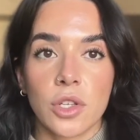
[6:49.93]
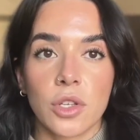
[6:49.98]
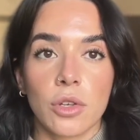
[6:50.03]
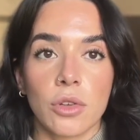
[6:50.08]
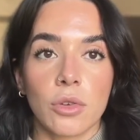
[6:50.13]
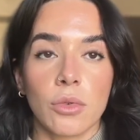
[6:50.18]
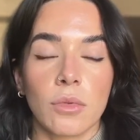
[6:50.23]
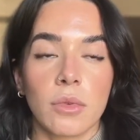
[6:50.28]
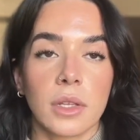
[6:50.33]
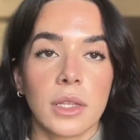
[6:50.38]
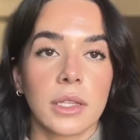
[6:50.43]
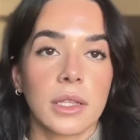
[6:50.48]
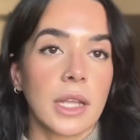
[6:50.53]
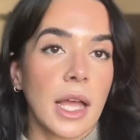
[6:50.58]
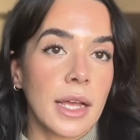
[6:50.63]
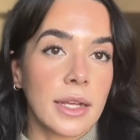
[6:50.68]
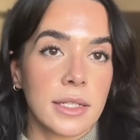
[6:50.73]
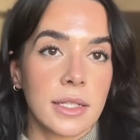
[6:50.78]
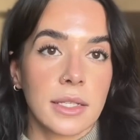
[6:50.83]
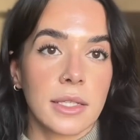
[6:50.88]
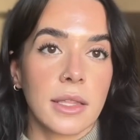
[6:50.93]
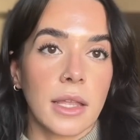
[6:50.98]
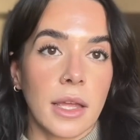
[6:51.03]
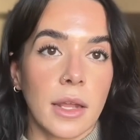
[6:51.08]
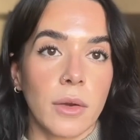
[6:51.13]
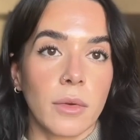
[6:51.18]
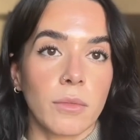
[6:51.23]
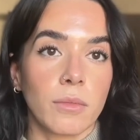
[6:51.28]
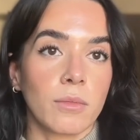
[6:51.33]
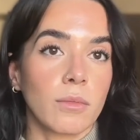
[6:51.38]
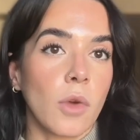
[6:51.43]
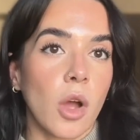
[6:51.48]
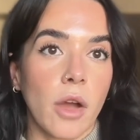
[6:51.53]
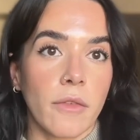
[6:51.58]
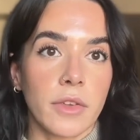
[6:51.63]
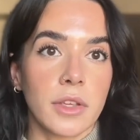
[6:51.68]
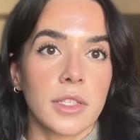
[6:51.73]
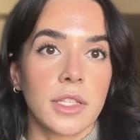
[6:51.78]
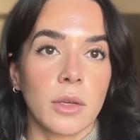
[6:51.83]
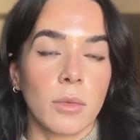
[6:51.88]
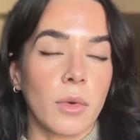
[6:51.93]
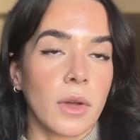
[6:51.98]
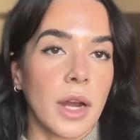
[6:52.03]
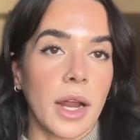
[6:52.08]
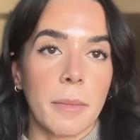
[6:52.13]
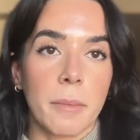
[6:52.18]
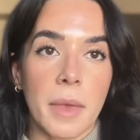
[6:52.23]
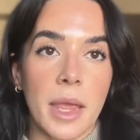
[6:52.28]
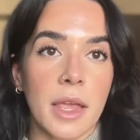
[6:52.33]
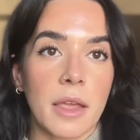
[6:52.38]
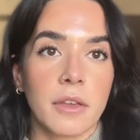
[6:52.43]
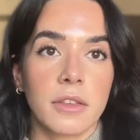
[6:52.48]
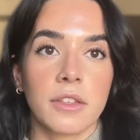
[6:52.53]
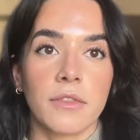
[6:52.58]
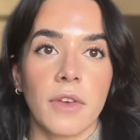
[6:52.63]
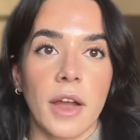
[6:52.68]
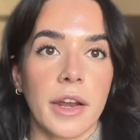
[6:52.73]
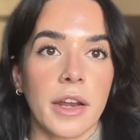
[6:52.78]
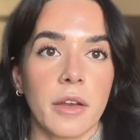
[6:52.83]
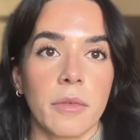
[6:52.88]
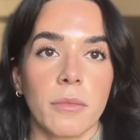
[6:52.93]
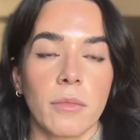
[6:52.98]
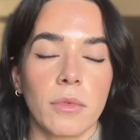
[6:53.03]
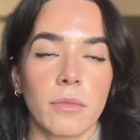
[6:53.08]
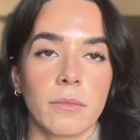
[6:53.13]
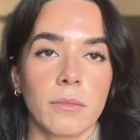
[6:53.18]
to less than obviously what I make divided